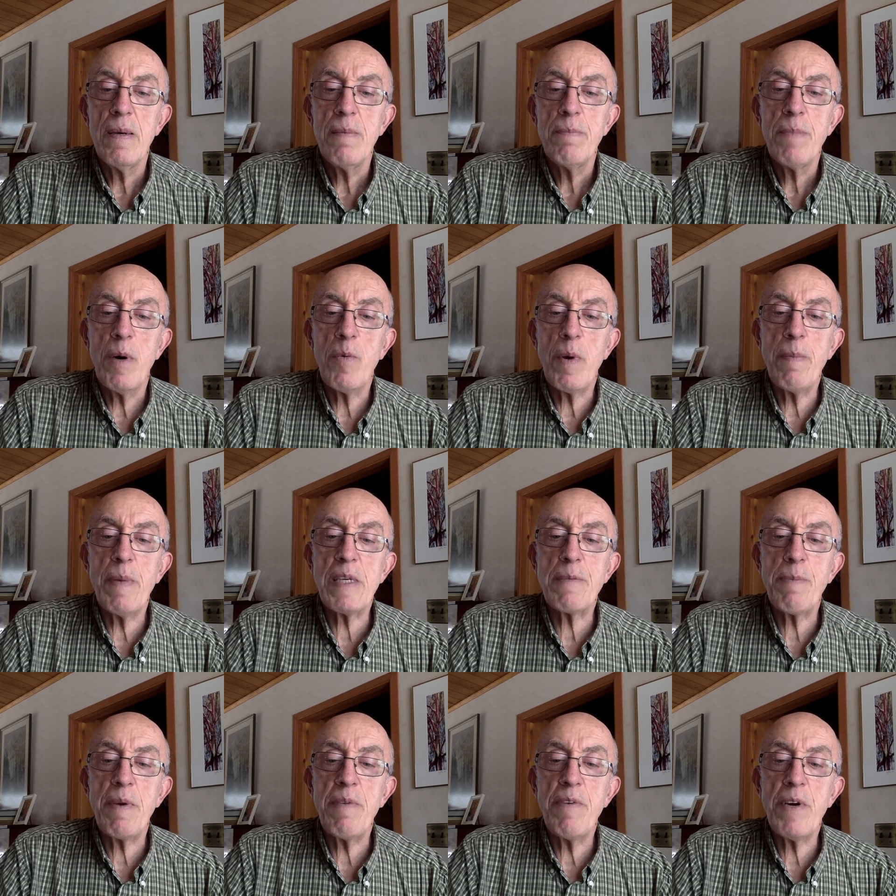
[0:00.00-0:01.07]
But we
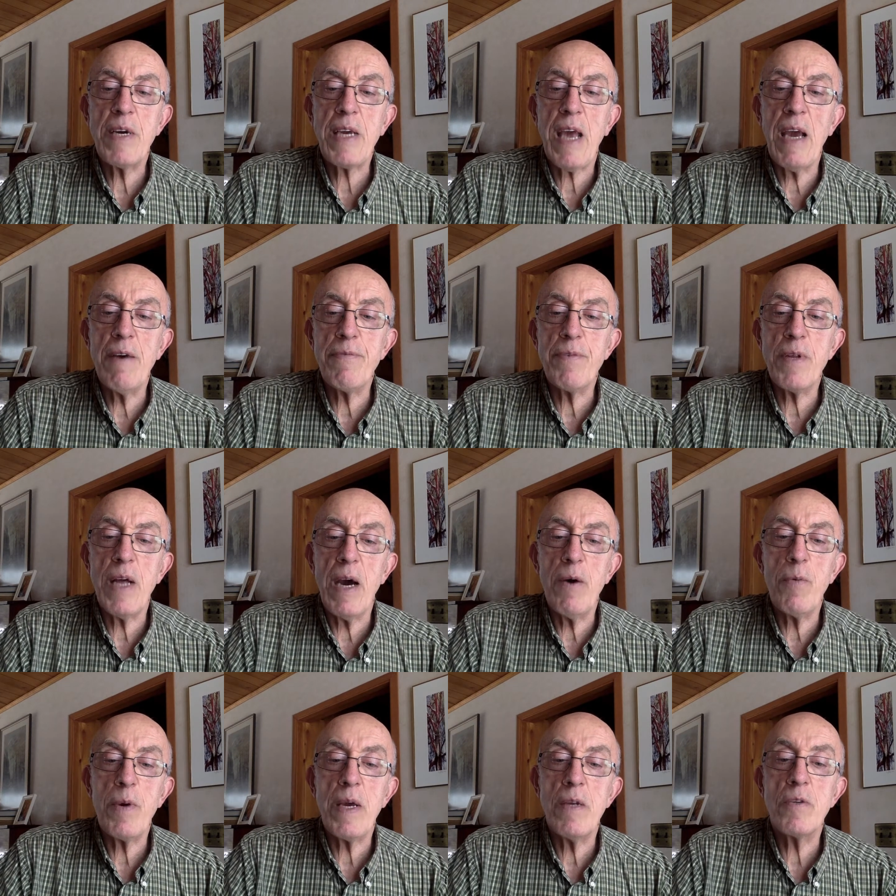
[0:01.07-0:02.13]
must be very careful how
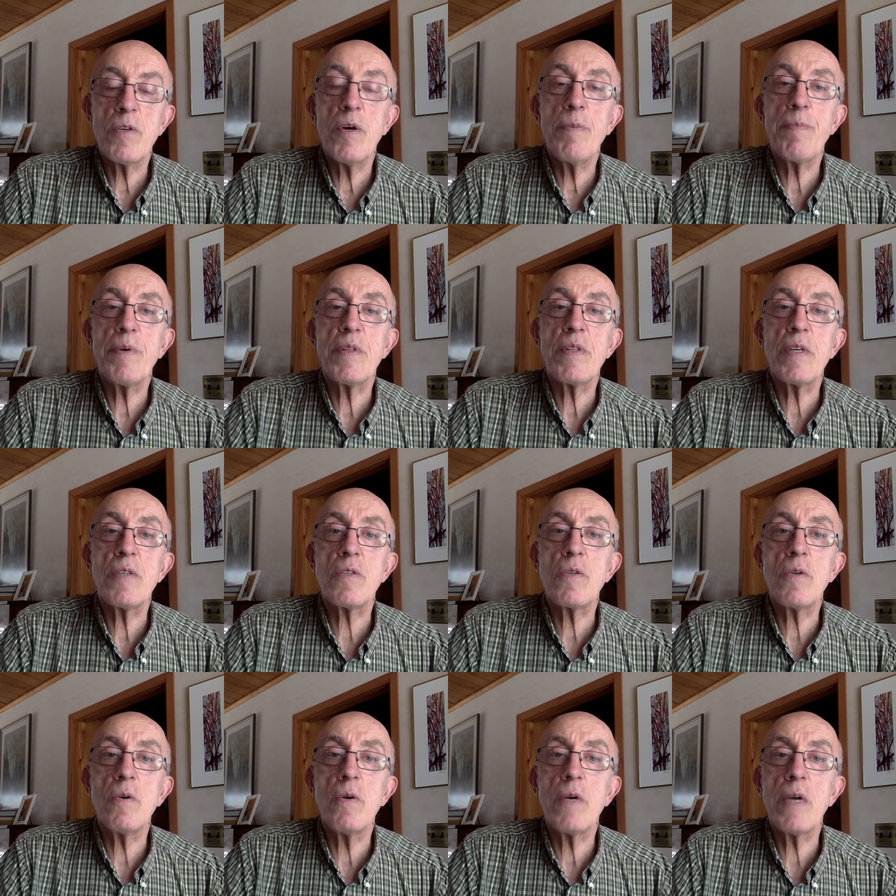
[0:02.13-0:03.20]
we interpret this
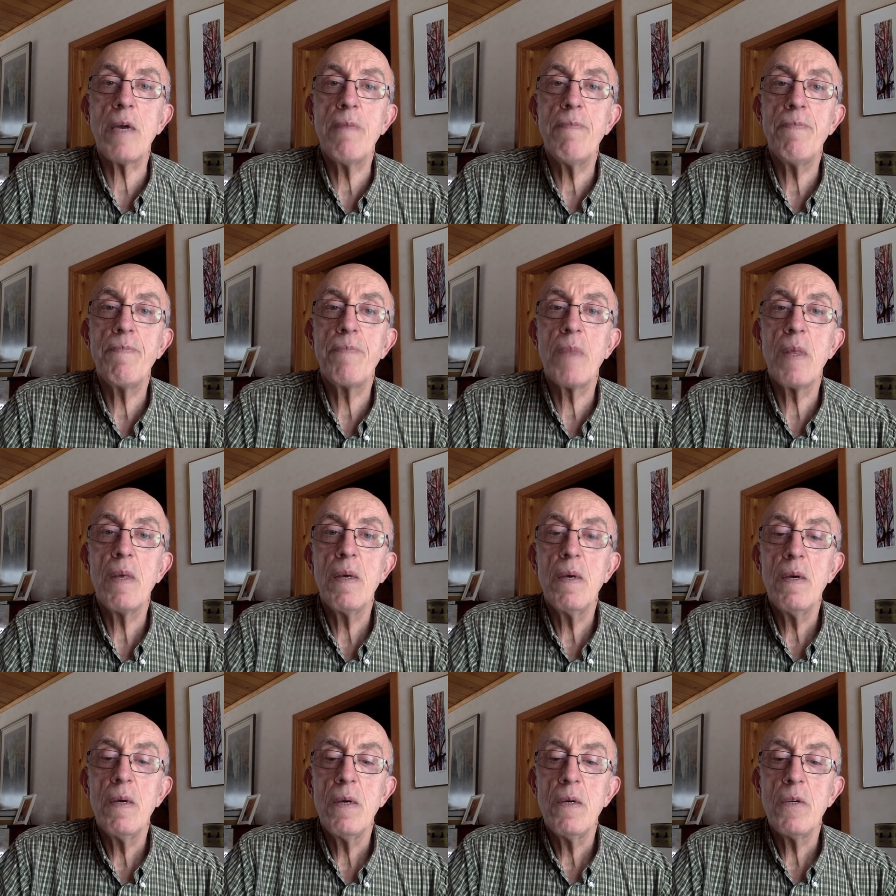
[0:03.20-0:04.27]
story.
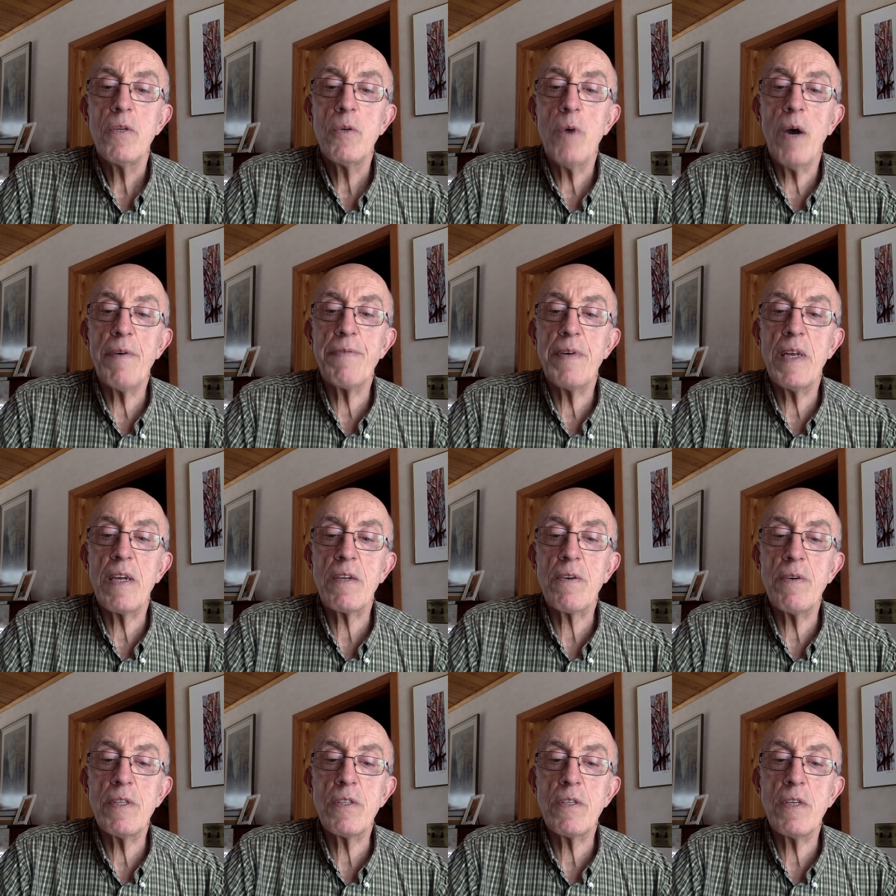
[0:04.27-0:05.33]
Too often in
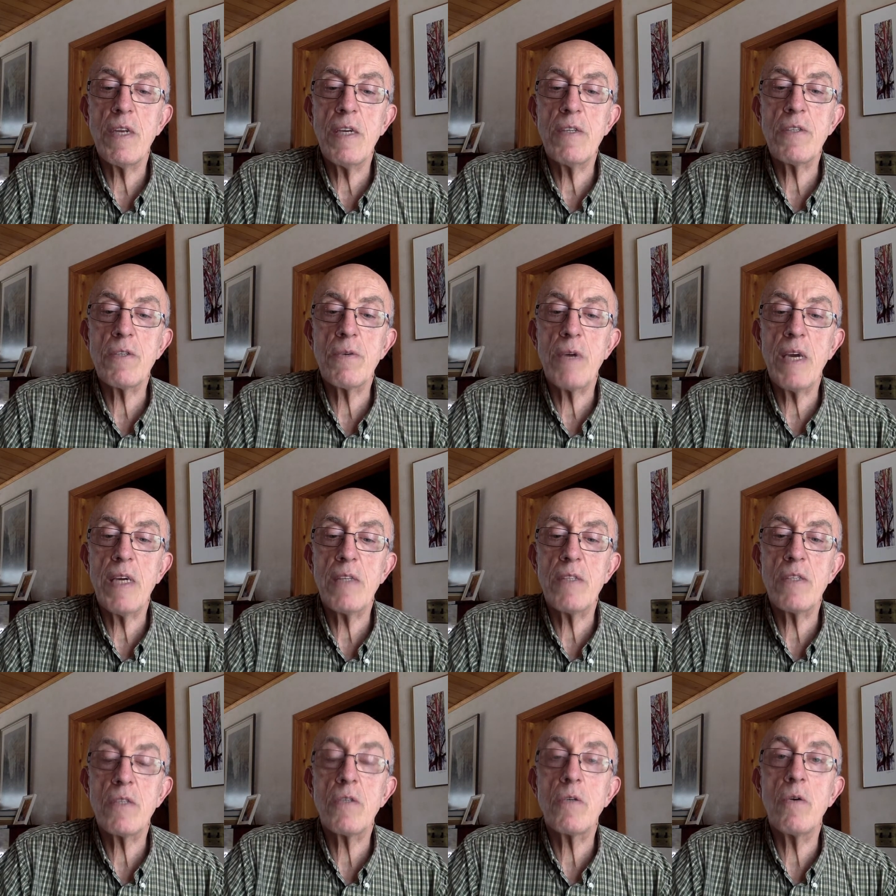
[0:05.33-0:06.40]
Christian history has
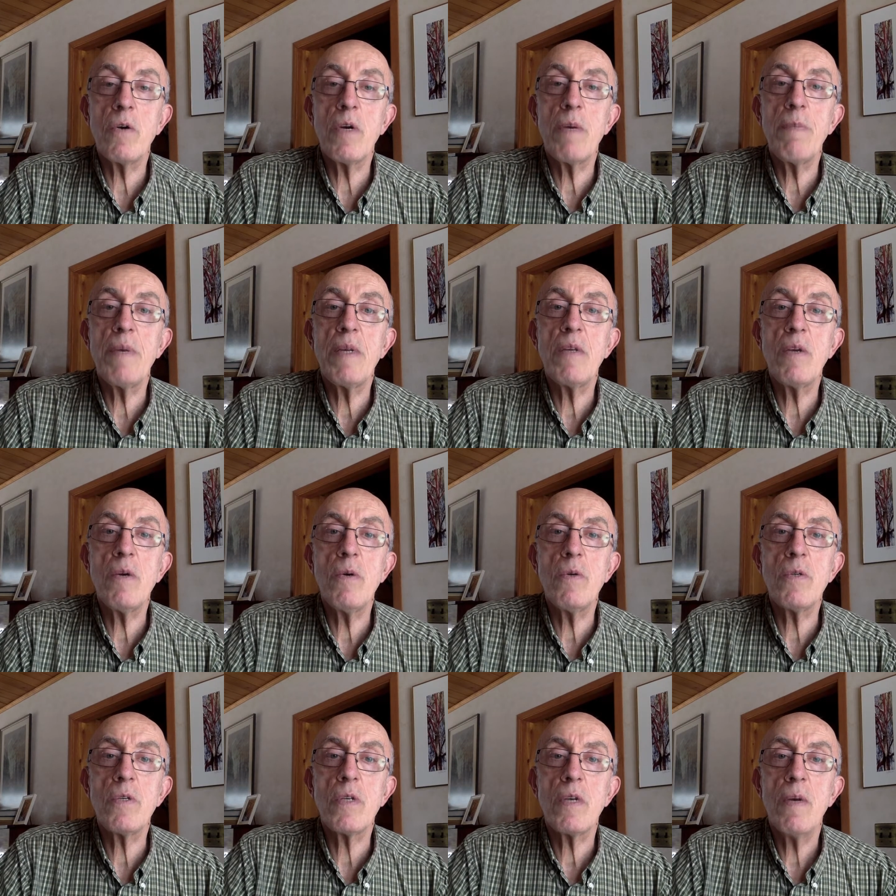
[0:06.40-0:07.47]
the story been
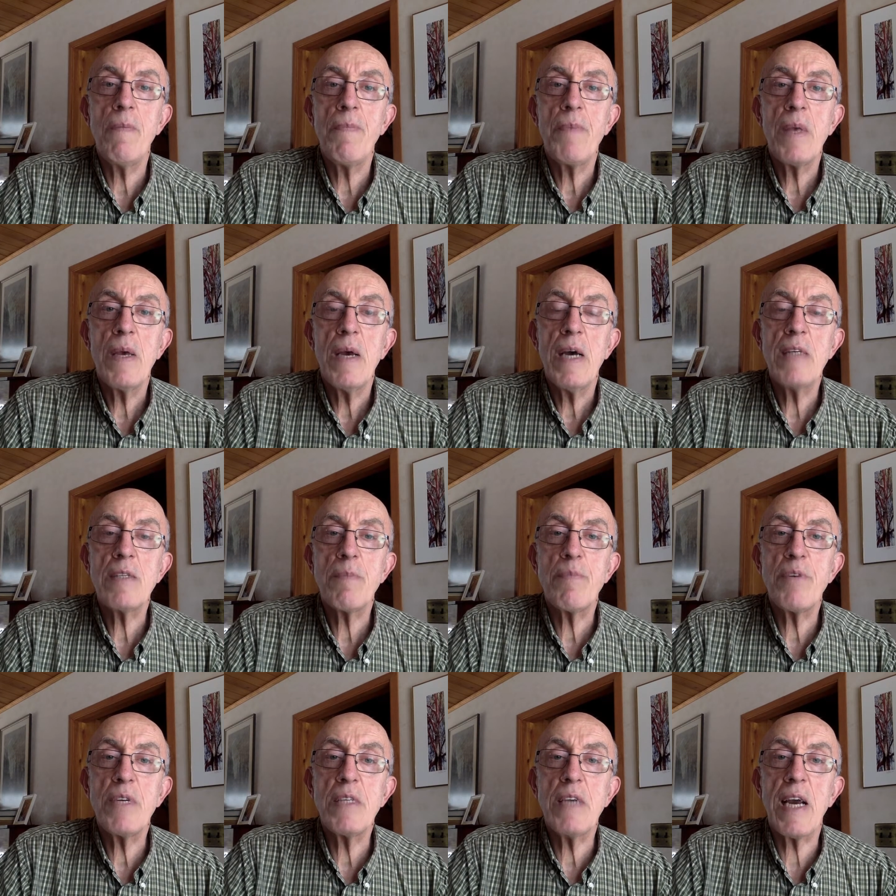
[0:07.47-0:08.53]
used as a
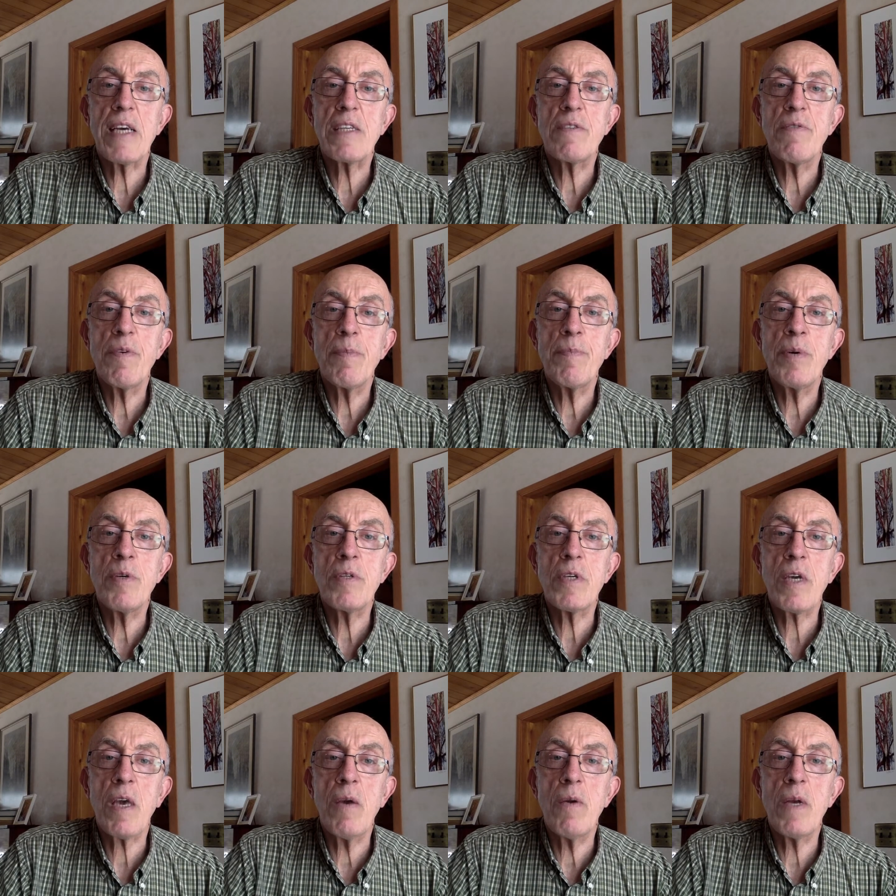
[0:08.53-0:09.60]
pretext for
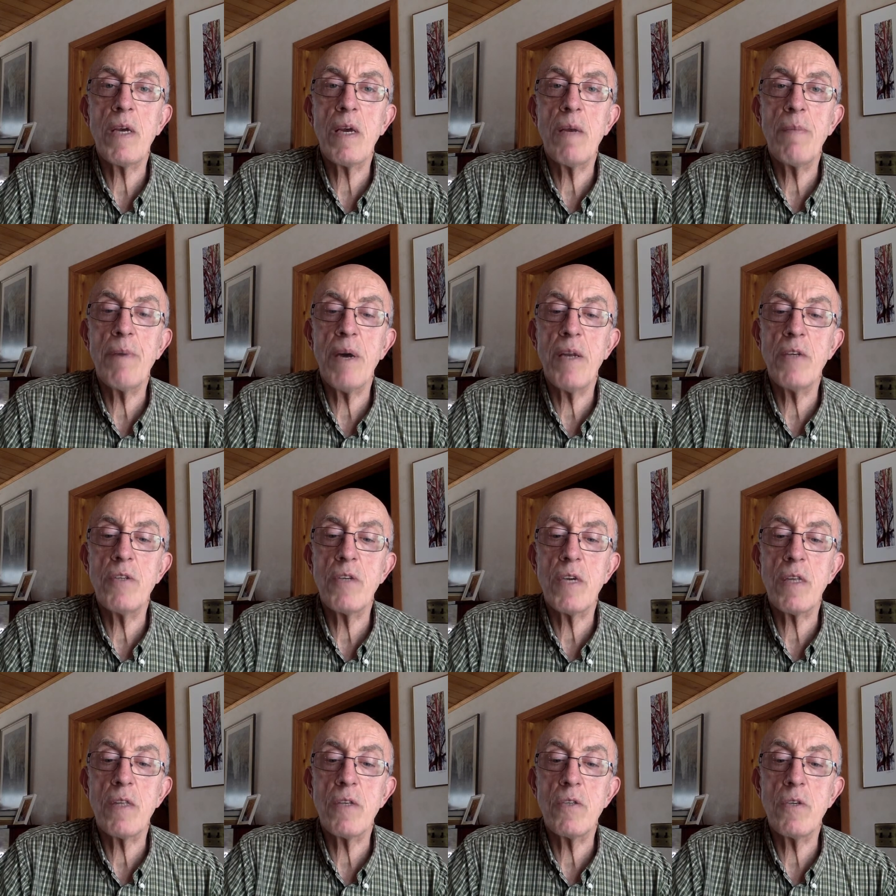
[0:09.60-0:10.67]
persecuting and
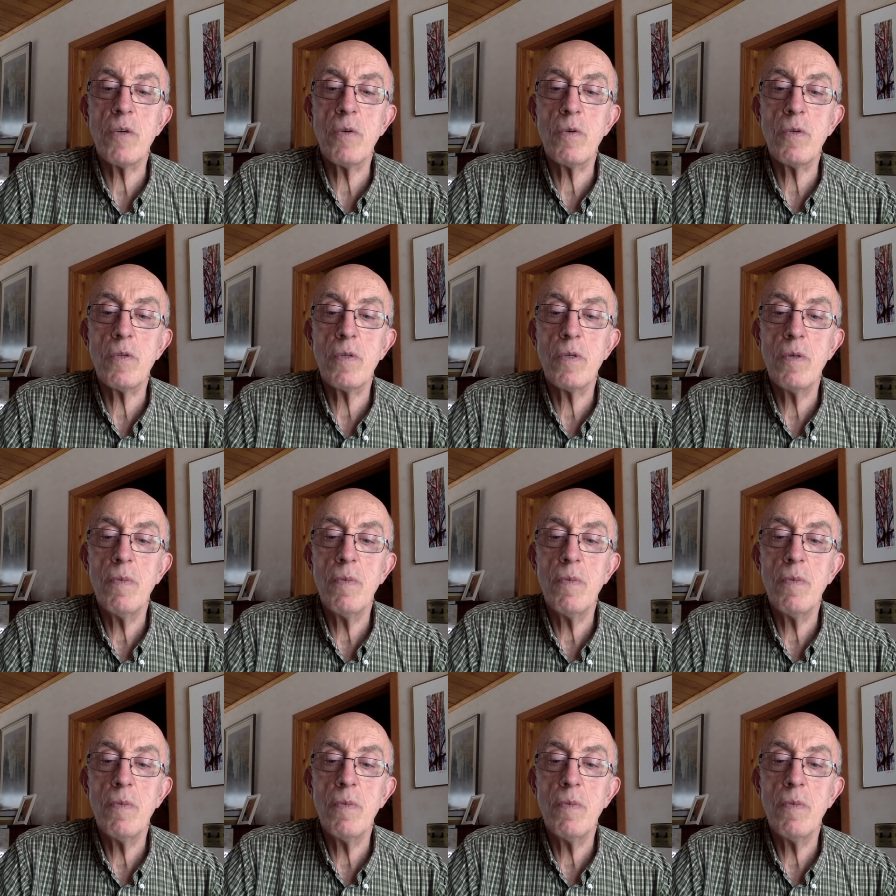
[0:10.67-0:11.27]
punishing the Jews.